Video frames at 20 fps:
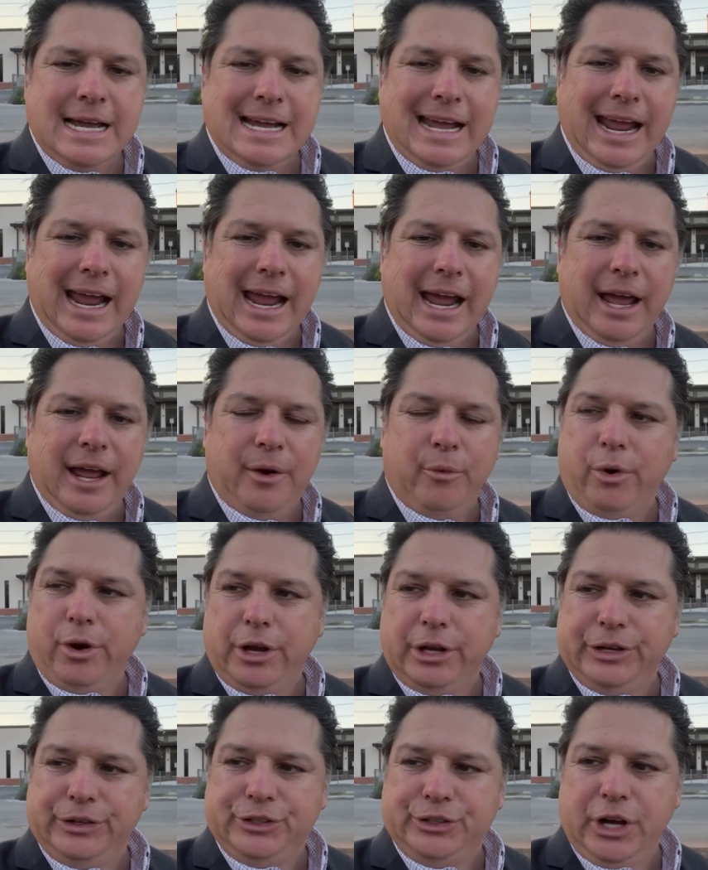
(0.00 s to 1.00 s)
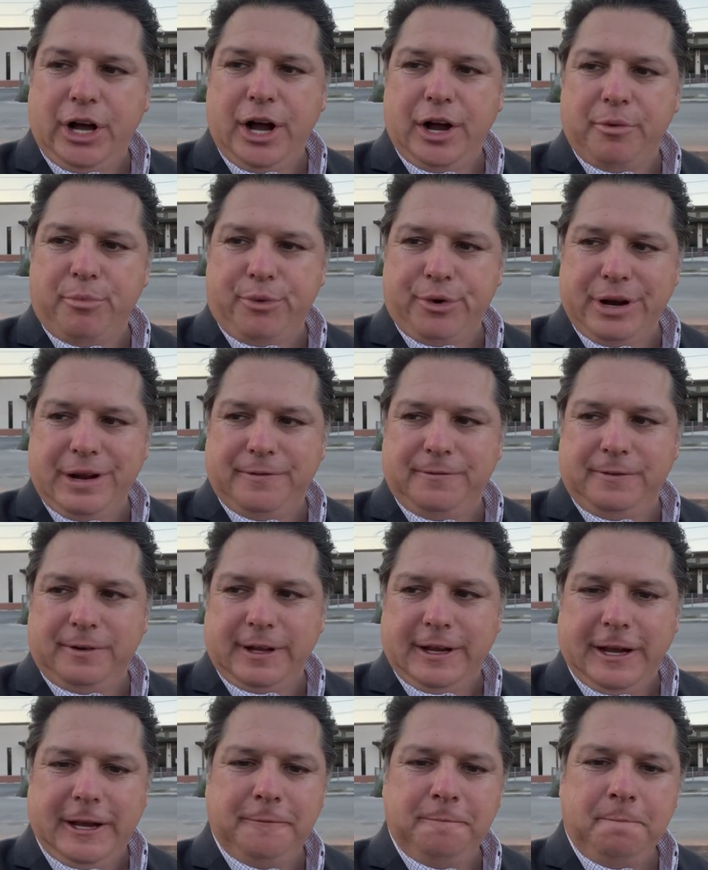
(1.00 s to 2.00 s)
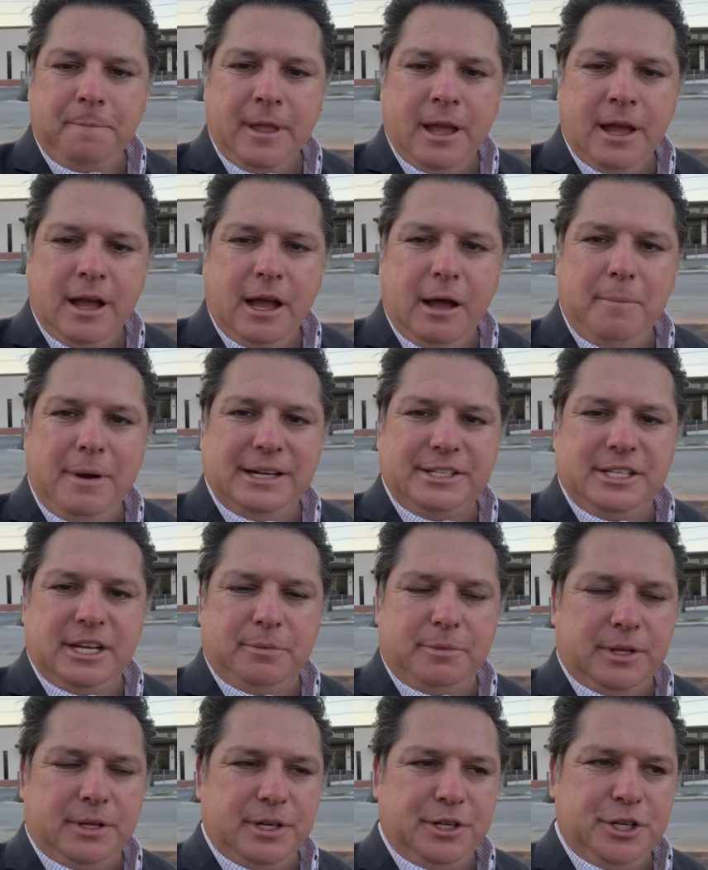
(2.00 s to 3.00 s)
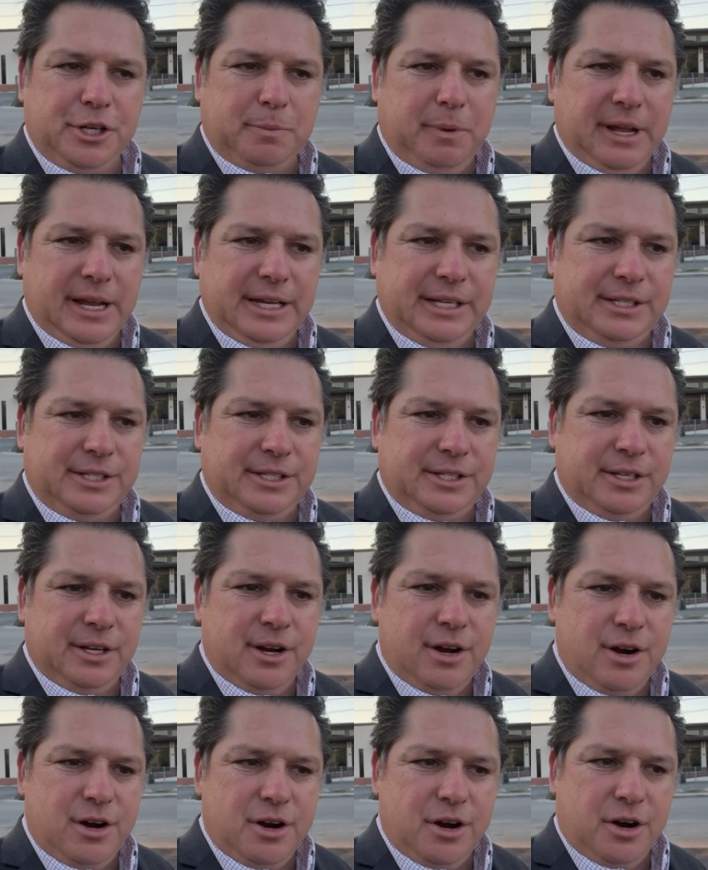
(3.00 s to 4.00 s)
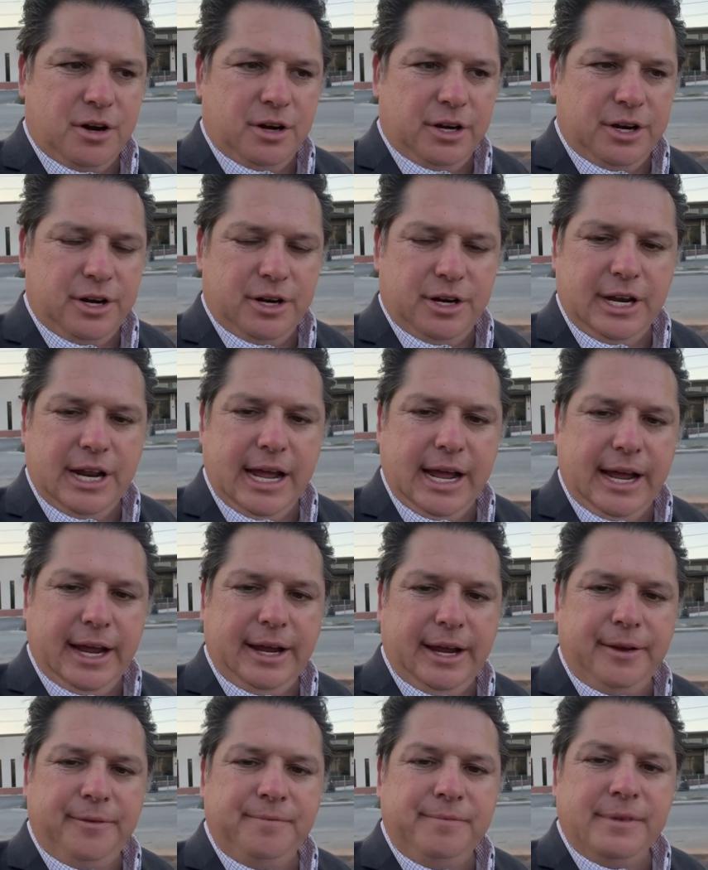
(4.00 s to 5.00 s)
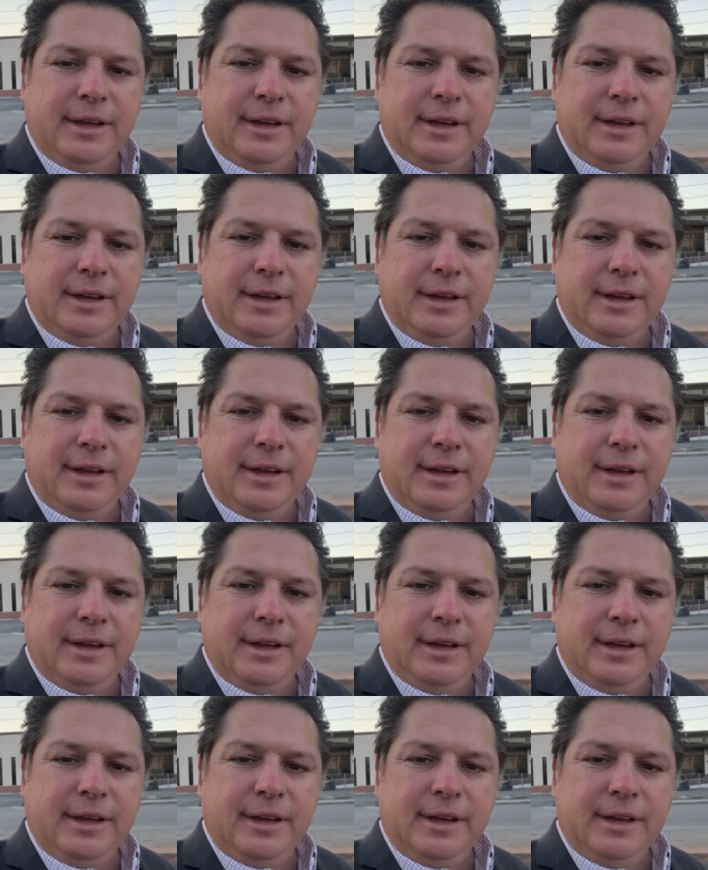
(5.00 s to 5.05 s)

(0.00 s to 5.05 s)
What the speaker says: And we're going to talk briefly about something that took place earlier today,